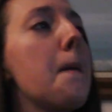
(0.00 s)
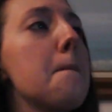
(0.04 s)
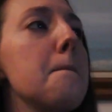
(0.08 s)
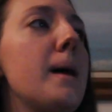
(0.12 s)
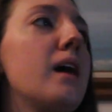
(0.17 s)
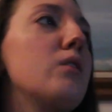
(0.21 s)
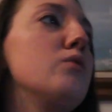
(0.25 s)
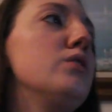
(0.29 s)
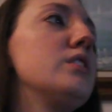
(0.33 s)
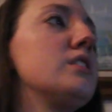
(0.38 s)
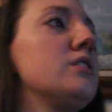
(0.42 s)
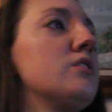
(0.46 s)

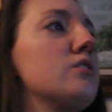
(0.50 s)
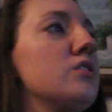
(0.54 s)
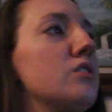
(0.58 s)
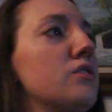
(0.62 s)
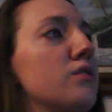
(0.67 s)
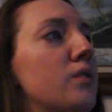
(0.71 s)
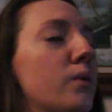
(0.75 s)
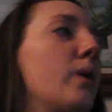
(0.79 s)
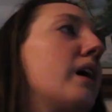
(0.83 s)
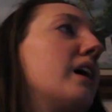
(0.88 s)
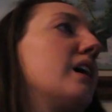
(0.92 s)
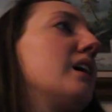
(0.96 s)
mountains
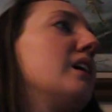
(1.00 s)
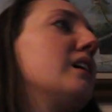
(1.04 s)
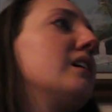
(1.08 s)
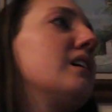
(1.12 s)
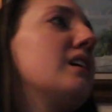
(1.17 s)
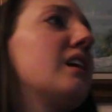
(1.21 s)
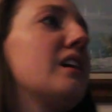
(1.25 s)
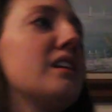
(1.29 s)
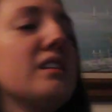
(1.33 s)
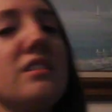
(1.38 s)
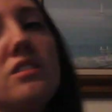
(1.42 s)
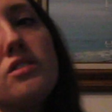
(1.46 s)
of
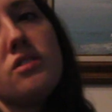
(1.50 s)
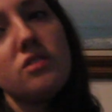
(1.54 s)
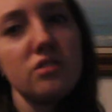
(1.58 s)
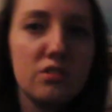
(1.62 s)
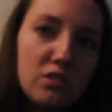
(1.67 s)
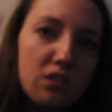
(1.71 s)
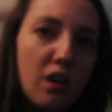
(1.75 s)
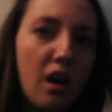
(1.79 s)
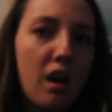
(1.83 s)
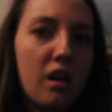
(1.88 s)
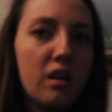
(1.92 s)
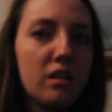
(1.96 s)
rain and
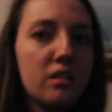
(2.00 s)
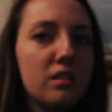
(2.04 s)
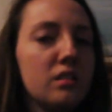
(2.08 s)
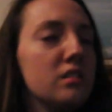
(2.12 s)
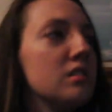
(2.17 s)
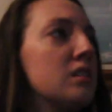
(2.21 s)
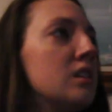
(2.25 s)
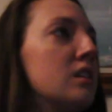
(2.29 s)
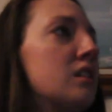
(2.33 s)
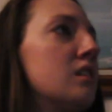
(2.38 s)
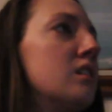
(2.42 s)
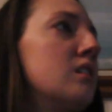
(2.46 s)
sun.
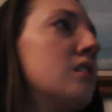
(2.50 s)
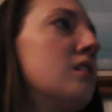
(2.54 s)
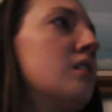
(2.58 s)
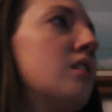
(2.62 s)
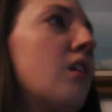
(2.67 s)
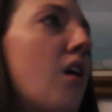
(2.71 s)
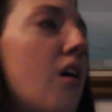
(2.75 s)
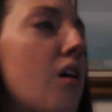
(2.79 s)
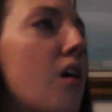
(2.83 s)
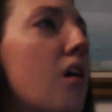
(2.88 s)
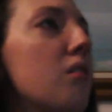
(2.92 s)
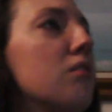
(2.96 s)

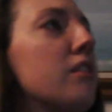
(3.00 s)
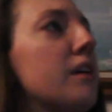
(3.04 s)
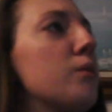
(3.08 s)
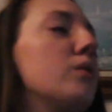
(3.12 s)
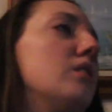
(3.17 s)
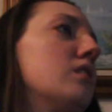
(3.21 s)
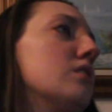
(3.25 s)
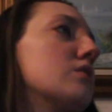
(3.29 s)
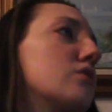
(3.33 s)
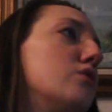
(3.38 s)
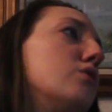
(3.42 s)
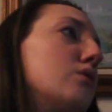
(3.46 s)
All that
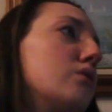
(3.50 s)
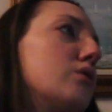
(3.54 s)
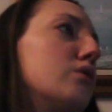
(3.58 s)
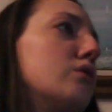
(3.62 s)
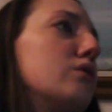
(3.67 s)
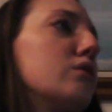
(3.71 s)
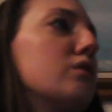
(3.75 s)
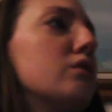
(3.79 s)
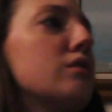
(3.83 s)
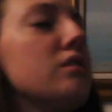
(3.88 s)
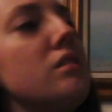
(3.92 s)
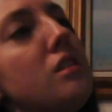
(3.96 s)
was
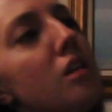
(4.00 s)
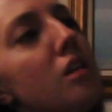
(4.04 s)
good,